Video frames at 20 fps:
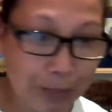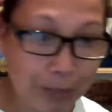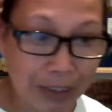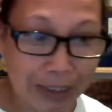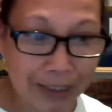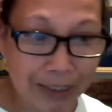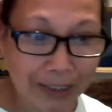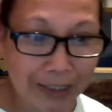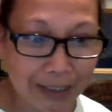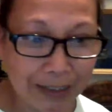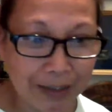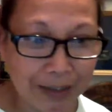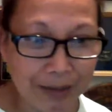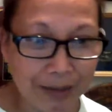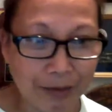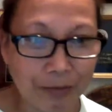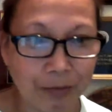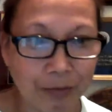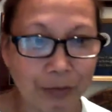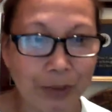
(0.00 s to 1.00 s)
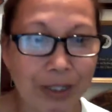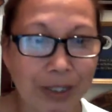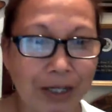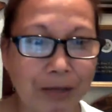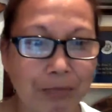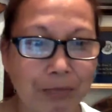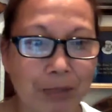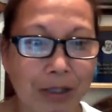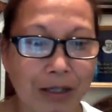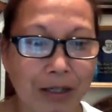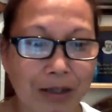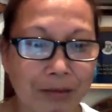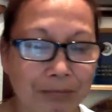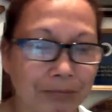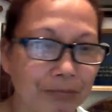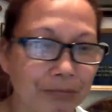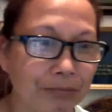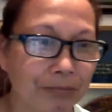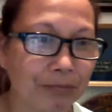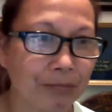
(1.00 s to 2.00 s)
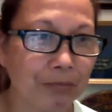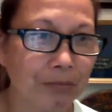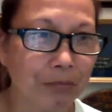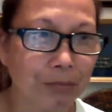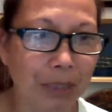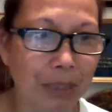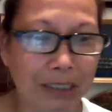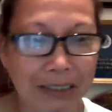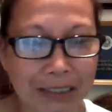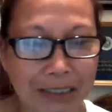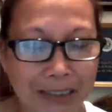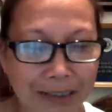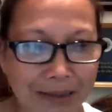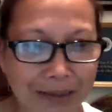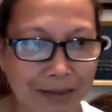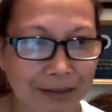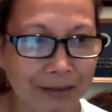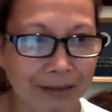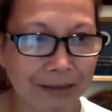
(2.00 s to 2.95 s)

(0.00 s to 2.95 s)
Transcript: my we have a buddy